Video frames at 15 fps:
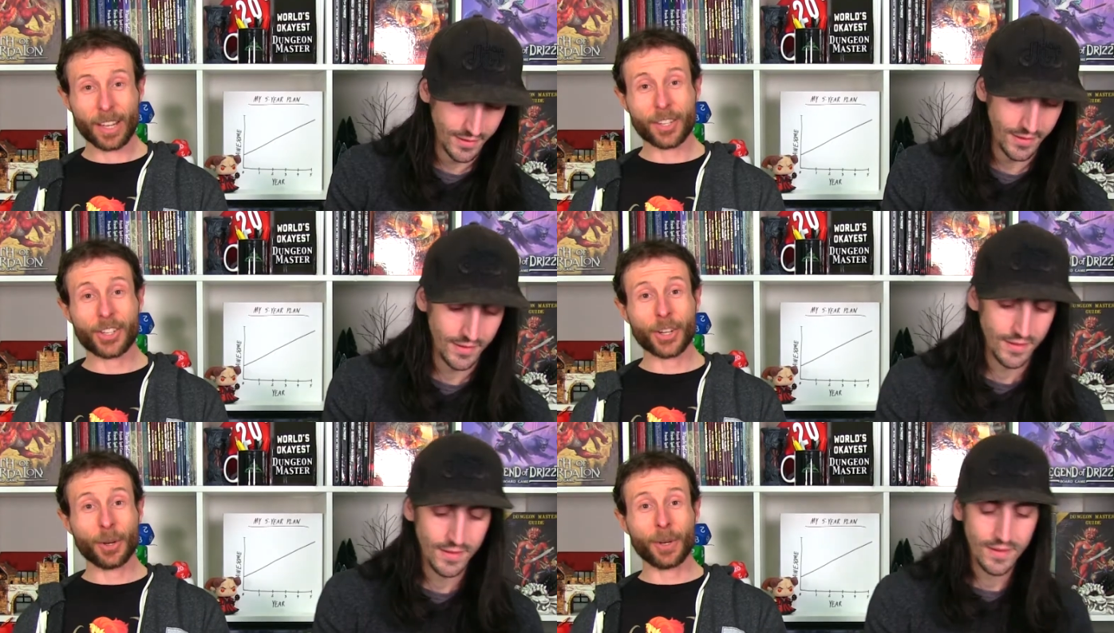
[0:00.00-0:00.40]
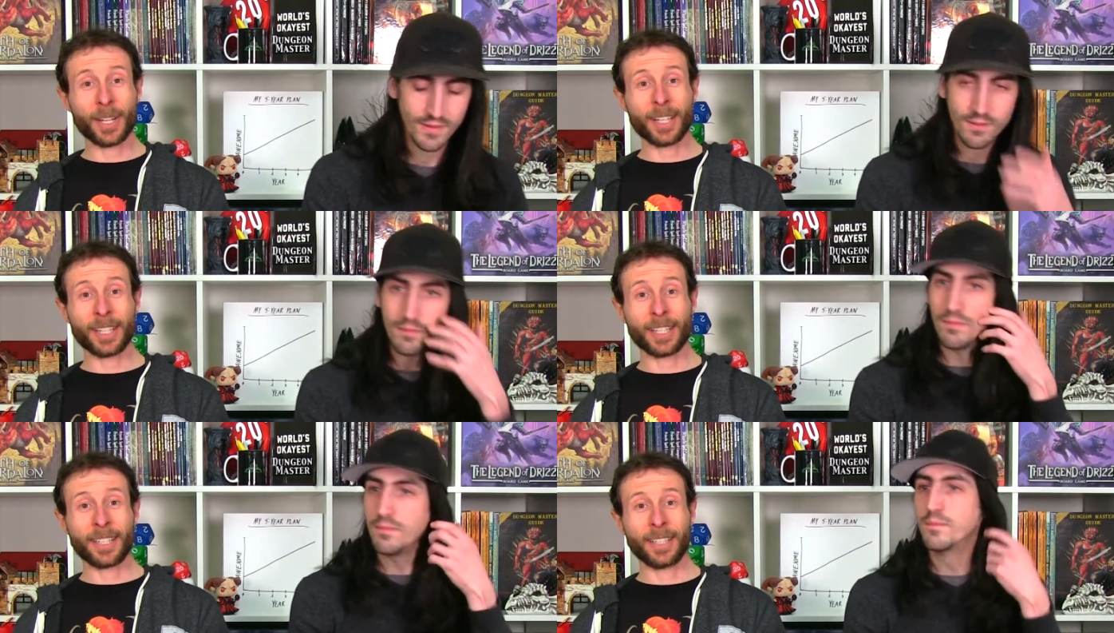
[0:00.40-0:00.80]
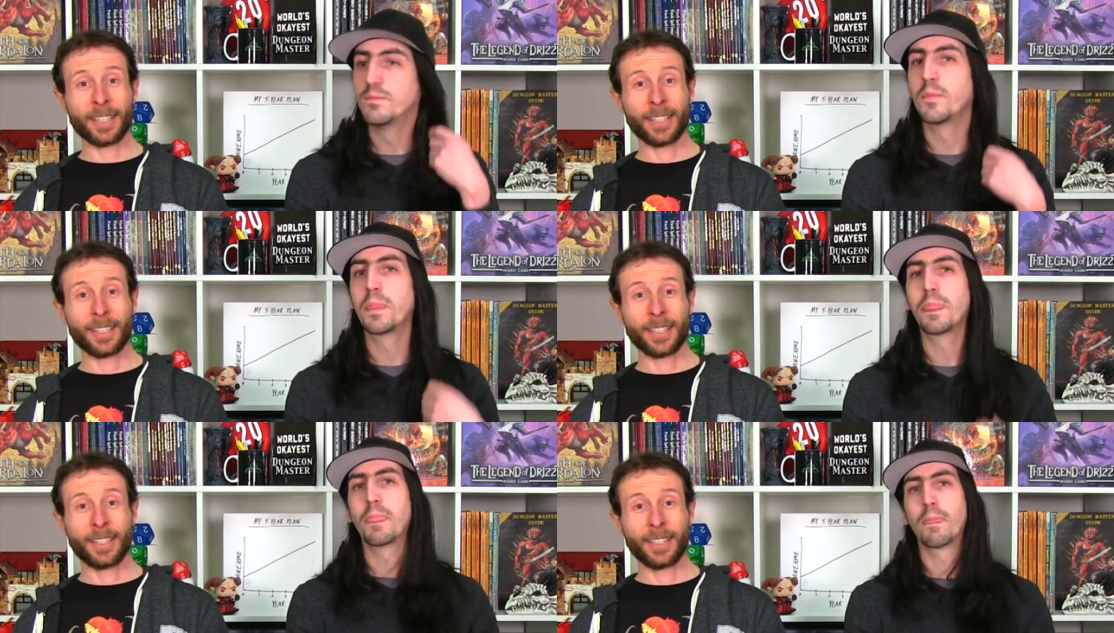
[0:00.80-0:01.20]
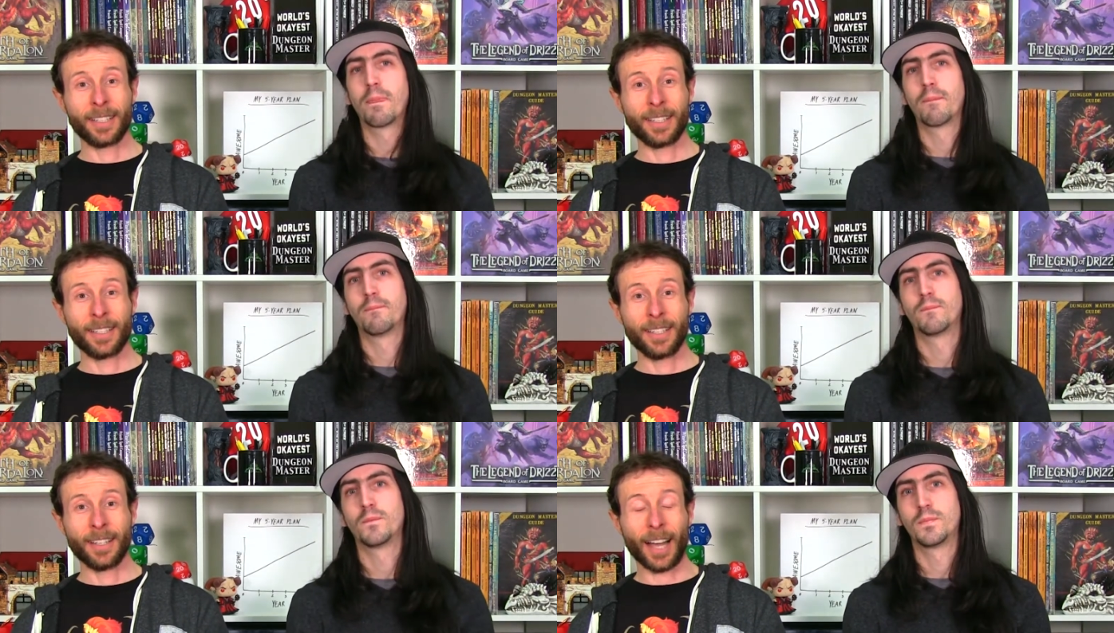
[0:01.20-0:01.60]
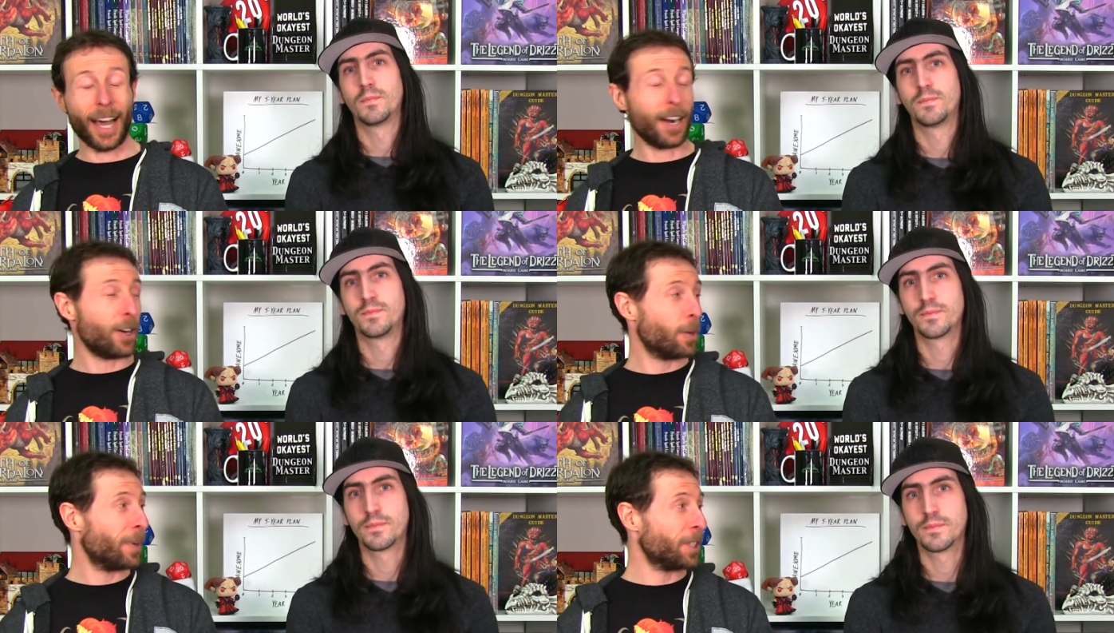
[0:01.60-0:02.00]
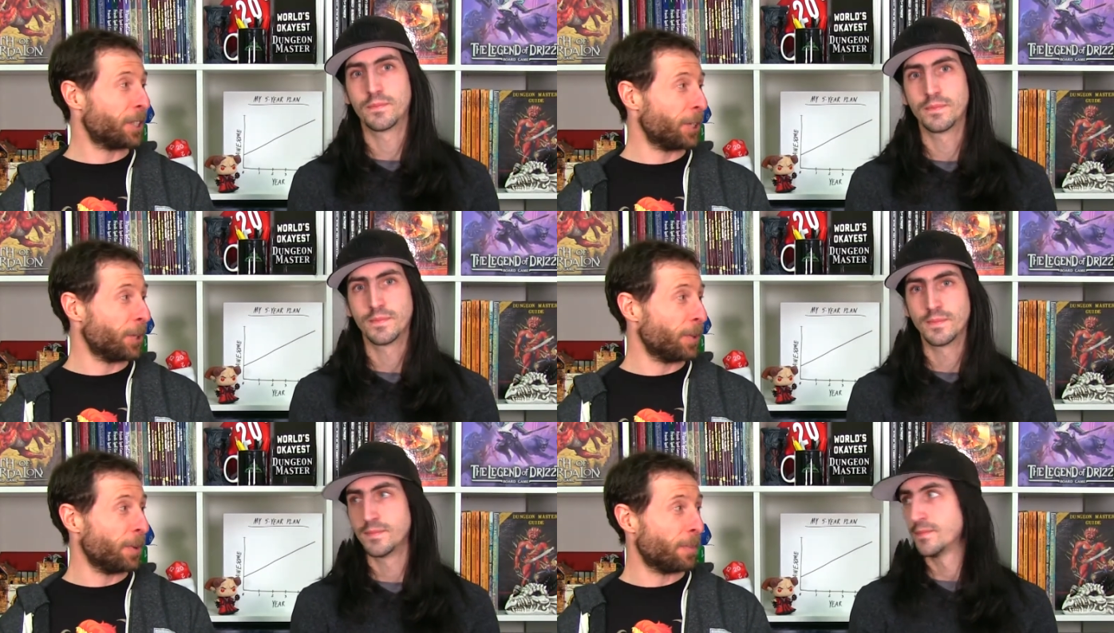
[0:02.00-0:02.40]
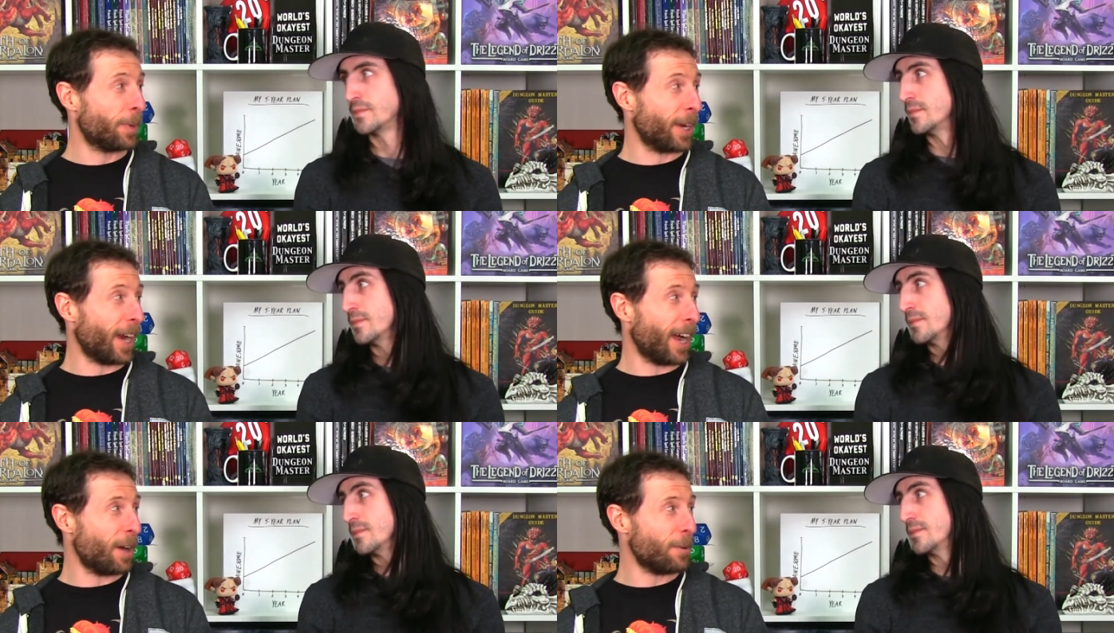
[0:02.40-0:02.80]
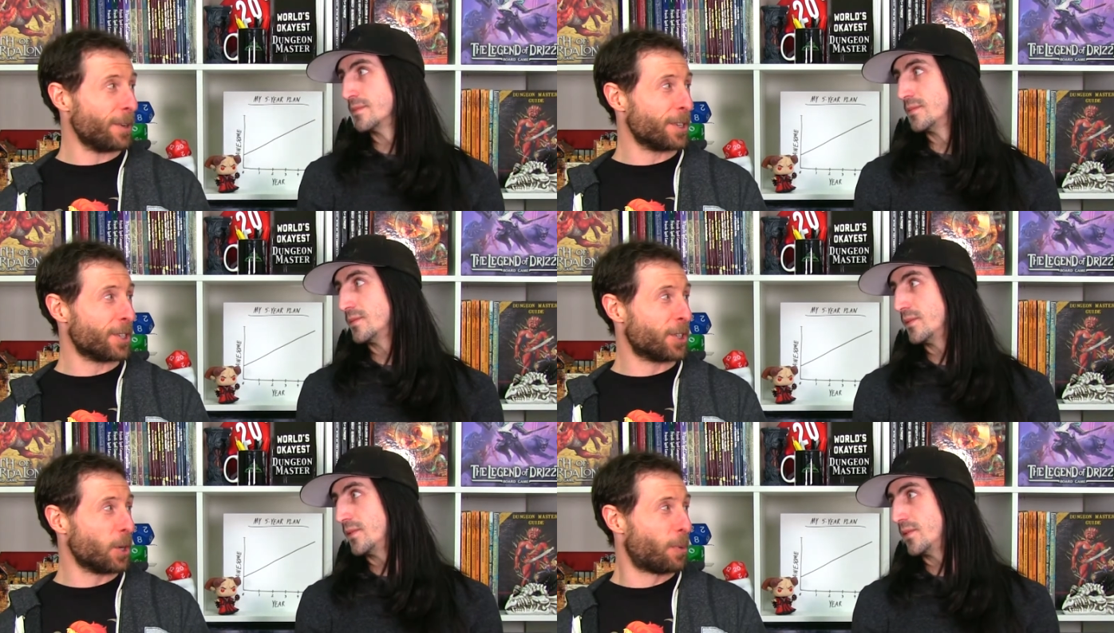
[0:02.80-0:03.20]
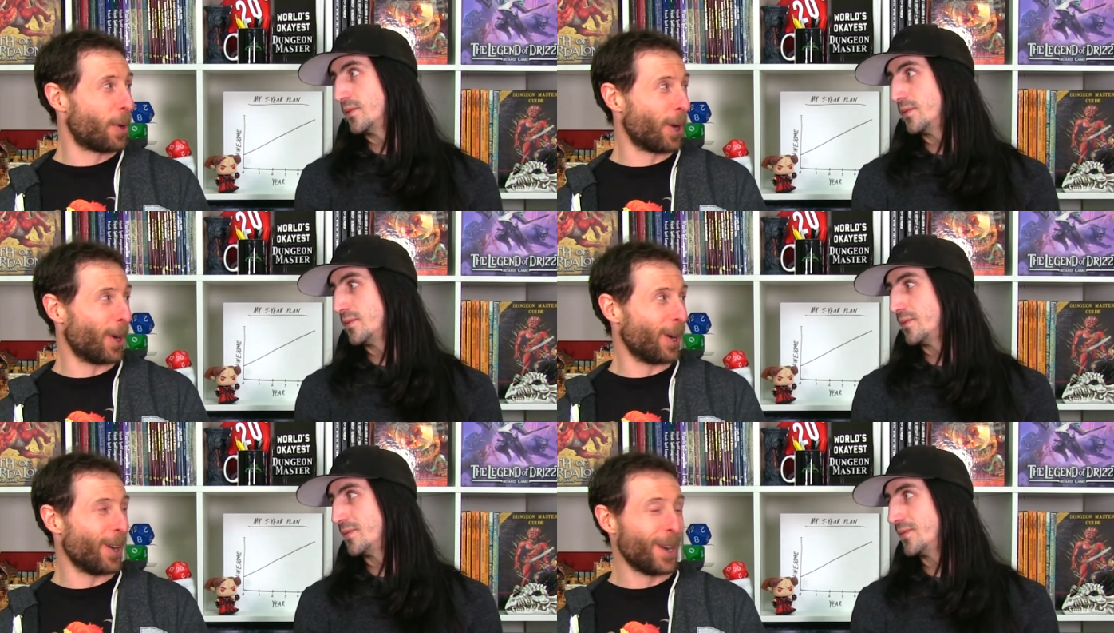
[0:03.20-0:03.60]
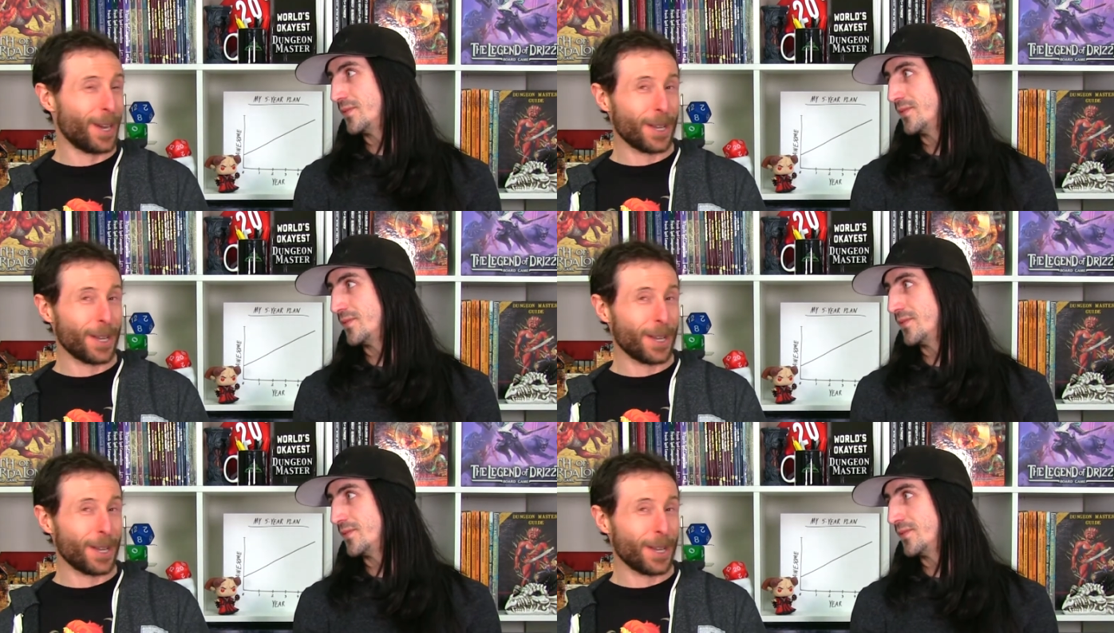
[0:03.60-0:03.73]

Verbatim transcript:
Speaker 1: So, uh, I don't know about you, but I was super